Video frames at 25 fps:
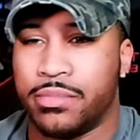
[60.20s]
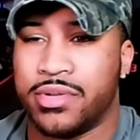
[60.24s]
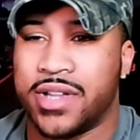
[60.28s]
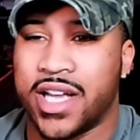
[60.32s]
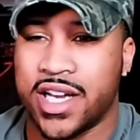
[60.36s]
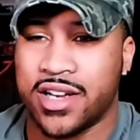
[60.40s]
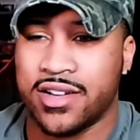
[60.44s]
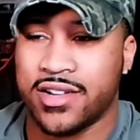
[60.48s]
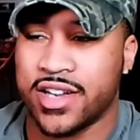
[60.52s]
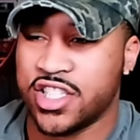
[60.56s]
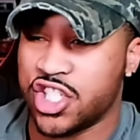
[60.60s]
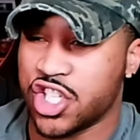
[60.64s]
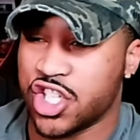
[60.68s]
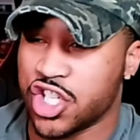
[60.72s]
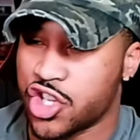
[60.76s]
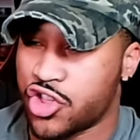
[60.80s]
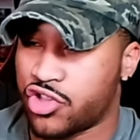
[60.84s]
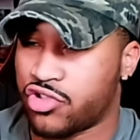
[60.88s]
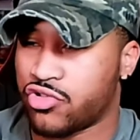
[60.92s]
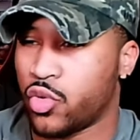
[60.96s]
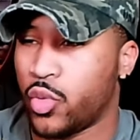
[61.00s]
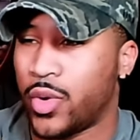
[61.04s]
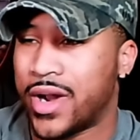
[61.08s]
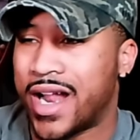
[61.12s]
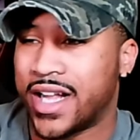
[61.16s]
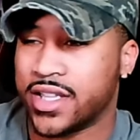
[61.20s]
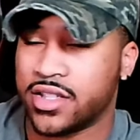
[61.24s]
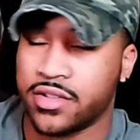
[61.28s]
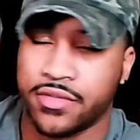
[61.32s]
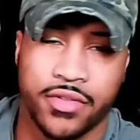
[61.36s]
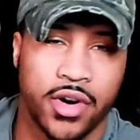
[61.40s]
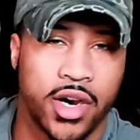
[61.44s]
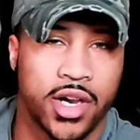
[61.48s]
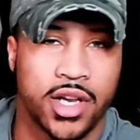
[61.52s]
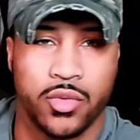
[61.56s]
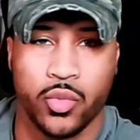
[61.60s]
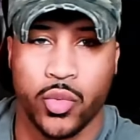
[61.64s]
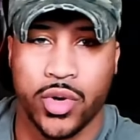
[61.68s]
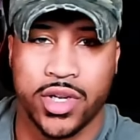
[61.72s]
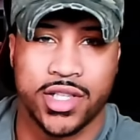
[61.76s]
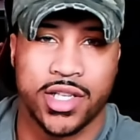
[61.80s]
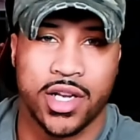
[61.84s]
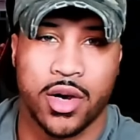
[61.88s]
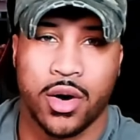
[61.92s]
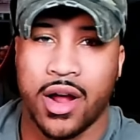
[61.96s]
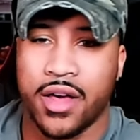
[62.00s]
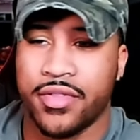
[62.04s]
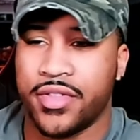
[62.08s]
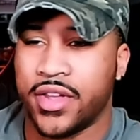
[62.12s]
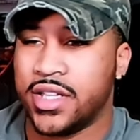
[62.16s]
player and just threw it out the fucking
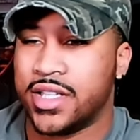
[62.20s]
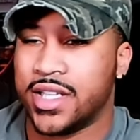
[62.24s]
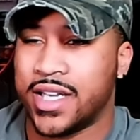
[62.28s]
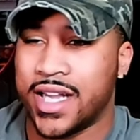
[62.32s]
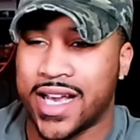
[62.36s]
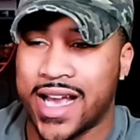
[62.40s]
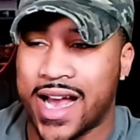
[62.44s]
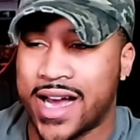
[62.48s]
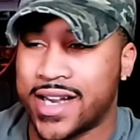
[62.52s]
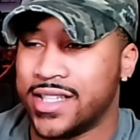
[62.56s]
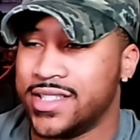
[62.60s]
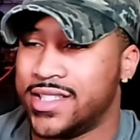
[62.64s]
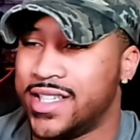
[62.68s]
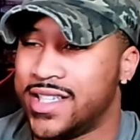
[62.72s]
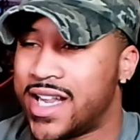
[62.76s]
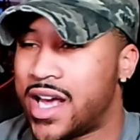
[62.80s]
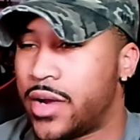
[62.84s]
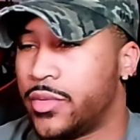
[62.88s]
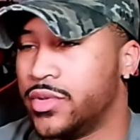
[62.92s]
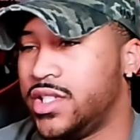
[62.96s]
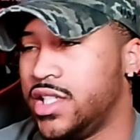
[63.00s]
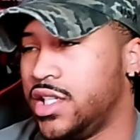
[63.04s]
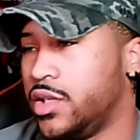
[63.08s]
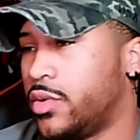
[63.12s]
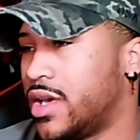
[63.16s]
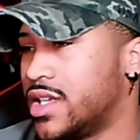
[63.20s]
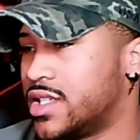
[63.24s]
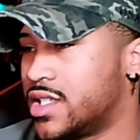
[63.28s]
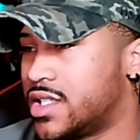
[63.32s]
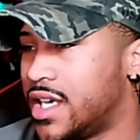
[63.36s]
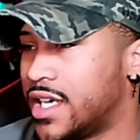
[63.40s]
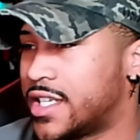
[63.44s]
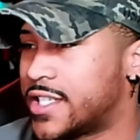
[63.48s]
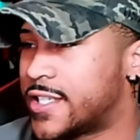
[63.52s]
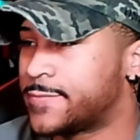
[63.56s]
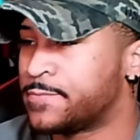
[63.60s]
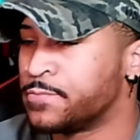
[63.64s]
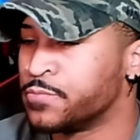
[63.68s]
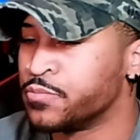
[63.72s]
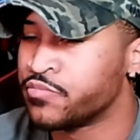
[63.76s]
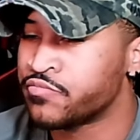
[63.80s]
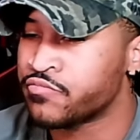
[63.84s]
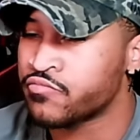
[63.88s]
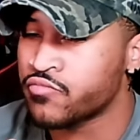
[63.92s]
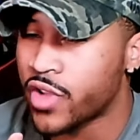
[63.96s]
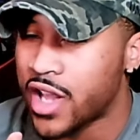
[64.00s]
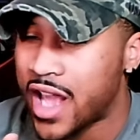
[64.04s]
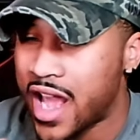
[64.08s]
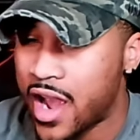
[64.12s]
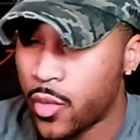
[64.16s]
window. I think that they kind of did that with DOA 6.
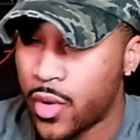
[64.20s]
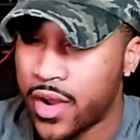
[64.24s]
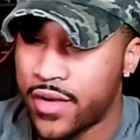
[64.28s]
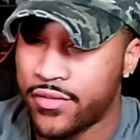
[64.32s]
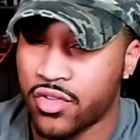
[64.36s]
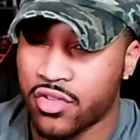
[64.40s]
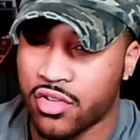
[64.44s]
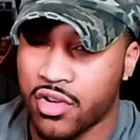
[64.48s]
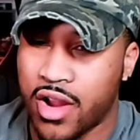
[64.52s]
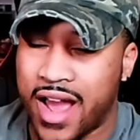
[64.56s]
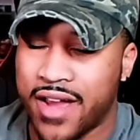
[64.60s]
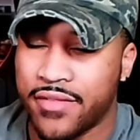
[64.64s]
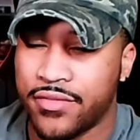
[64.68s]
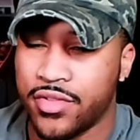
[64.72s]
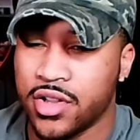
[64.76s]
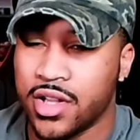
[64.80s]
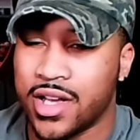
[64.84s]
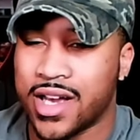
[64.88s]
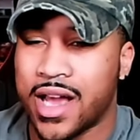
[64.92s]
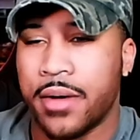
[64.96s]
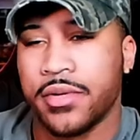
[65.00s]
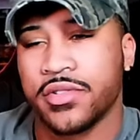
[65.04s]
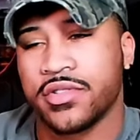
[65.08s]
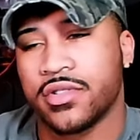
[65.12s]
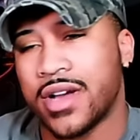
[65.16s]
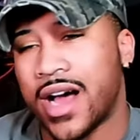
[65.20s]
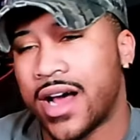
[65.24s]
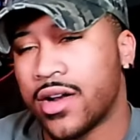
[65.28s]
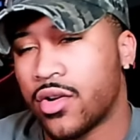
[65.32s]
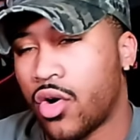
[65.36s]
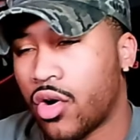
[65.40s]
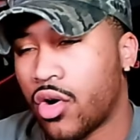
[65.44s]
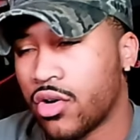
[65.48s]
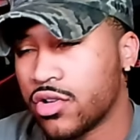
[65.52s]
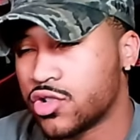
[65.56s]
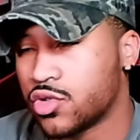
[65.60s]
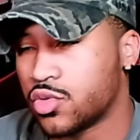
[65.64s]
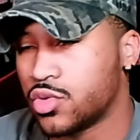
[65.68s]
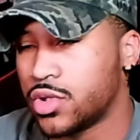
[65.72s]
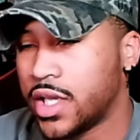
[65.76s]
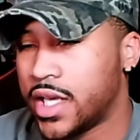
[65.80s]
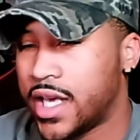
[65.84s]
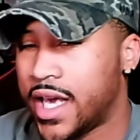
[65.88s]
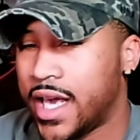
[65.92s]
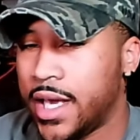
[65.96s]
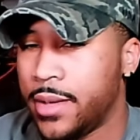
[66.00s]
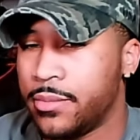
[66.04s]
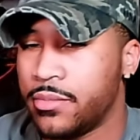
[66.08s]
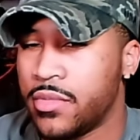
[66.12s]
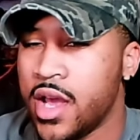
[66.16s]
However, I feel like I was kind of harsh on the
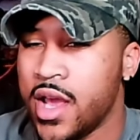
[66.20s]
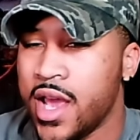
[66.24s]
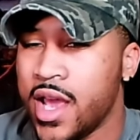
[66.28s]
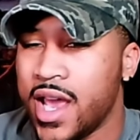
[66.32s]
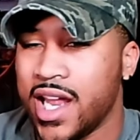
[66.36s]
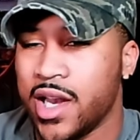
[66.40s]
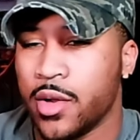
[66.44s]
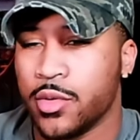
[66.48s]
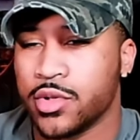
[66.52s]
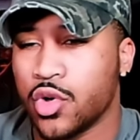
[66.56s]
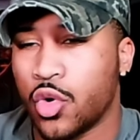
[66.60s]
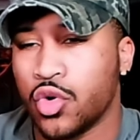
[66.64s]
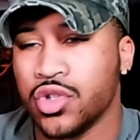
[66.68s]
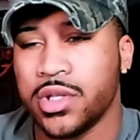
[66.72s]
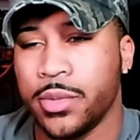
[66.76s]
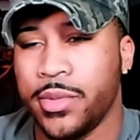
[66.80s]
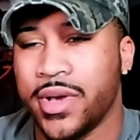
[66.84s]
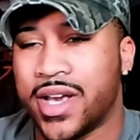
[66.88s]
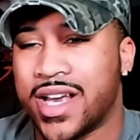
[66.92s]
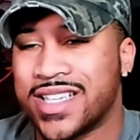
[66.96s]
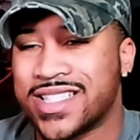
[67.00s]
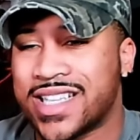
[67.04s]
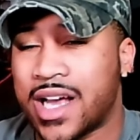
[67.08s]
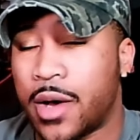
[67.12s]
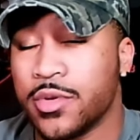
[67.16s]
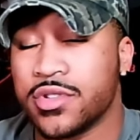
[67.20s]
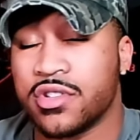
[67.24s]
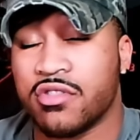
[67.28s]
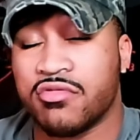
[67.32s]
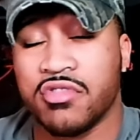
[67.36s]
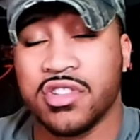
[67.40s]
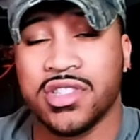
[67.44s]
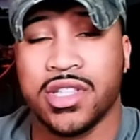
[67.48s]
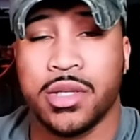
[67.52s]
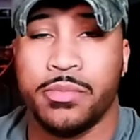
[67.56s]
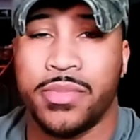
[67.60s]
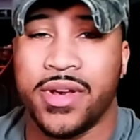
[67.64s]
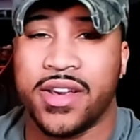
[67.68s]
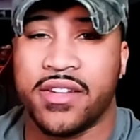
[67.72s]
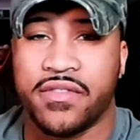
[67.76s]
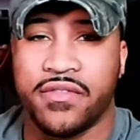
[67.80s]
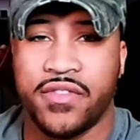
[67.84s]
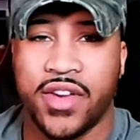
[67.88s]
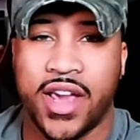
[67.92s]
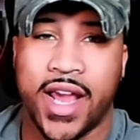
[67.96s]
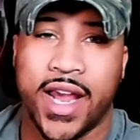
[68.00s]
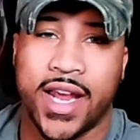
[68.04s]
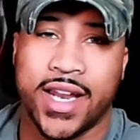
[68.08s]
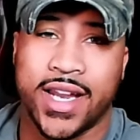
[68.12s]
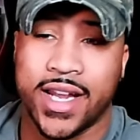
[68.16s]
game, and it was only because I was a really big
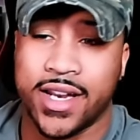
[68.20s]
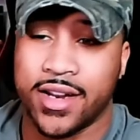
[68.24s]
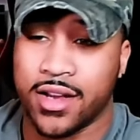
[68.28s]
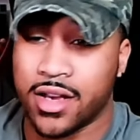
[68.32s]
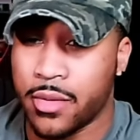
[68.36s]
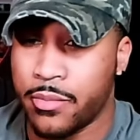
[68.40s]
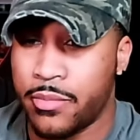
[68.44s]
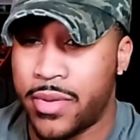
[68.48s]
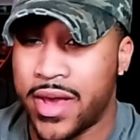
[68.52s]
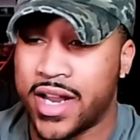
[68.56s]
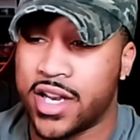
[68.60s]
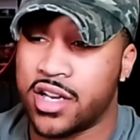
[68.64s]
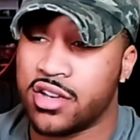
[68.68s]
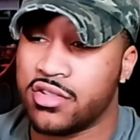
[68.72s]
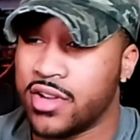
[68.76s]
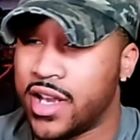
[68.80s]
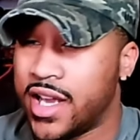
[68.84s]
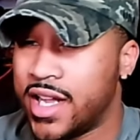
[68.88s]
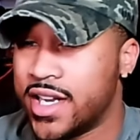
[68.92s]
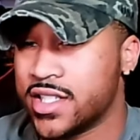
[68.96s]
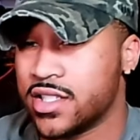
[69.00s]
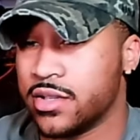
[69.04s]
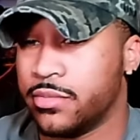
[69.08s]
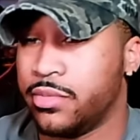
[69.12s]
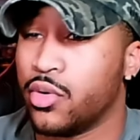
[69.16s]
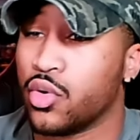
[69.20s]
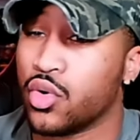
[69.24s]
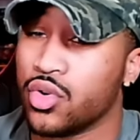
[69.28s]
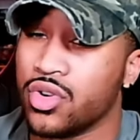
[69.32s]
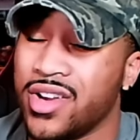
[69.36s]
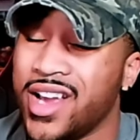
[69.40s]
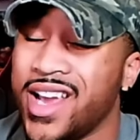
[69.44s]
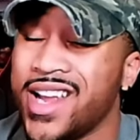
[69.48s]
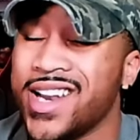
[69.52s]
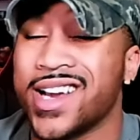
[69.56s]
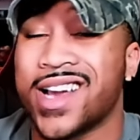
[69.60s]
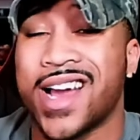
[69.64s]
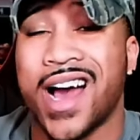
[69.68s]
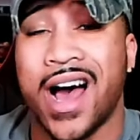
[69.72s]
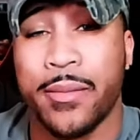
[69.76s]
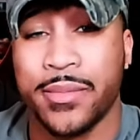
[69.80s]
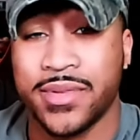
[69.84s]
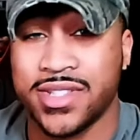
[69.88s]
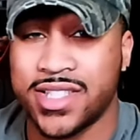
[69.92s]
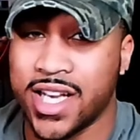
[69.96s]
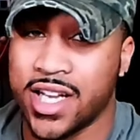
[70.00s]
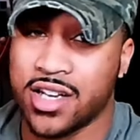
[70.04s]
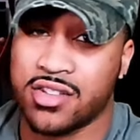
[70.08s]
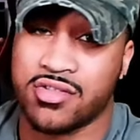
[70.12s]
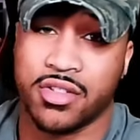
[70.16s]
fan and a competitor and a supporter and a
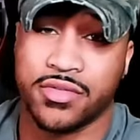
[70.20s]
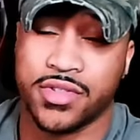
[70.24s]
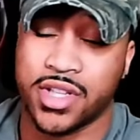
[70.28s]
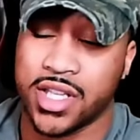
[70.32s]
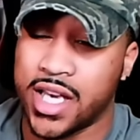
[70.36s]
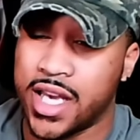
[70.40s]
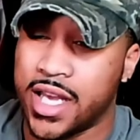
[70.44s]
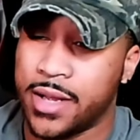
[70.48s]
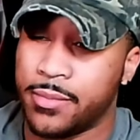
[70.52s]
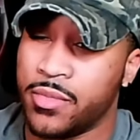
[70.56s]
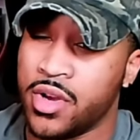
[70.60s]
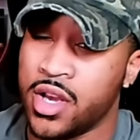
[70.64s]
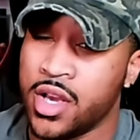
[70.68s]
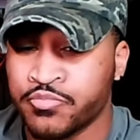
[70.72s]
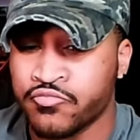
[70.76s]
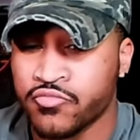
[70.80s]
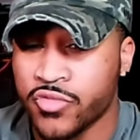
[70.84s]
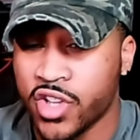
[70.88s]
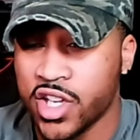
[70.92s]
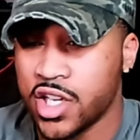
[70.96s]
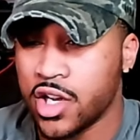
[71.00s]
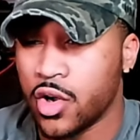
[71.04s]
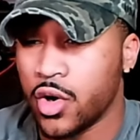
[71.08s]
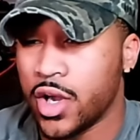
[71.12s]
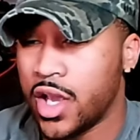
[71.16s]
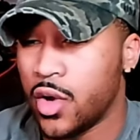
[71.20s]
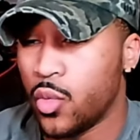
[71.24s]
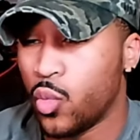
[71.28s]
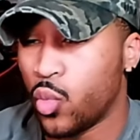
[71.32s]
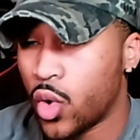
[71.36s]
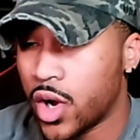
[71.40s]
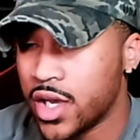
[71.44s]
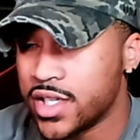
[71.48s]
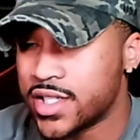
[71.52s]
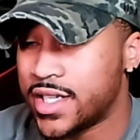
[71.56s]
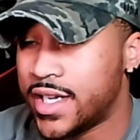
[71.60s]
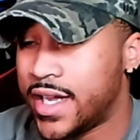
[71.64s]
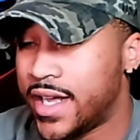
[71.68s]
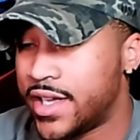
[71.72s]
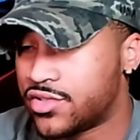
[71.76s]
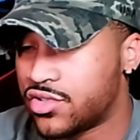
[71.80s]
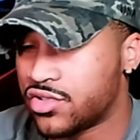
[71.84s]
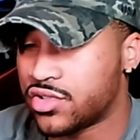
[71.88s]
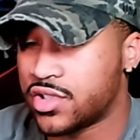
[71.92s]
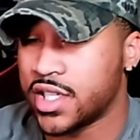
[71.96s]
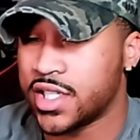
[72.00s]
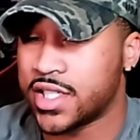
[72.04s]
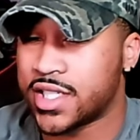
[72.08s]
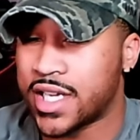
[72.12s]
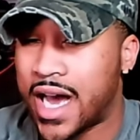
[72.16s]
commentator of the game. You know, it was an
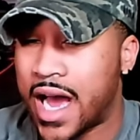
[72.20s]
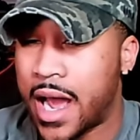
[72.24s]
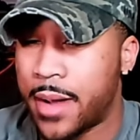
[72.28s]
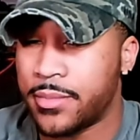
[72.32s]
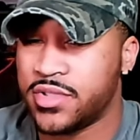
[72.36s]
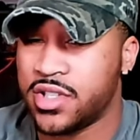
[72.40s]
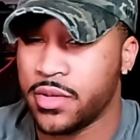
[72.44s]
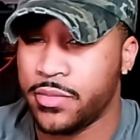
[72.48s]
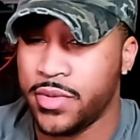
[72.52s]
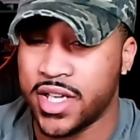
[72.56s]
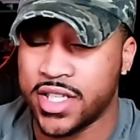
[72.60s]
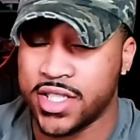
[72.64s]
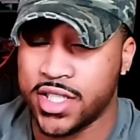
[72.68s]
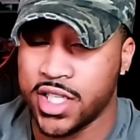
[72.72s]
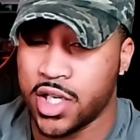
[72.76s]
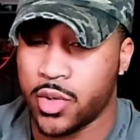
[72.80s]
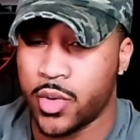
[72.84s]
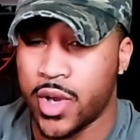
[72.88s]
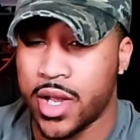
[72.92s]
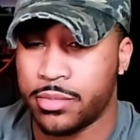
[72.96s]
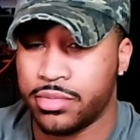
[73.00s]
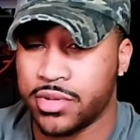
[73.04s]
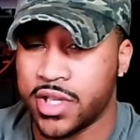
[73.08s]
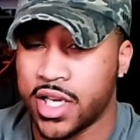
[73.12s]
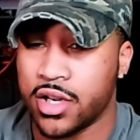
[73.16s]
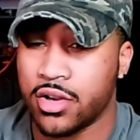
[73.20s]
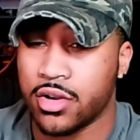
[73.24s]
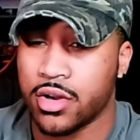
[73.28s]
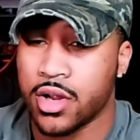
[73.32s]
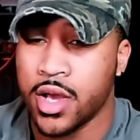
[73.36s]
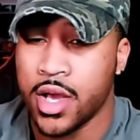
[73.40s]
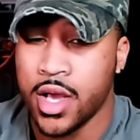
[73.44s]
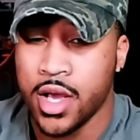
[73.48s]
interesting time to be a DOA player,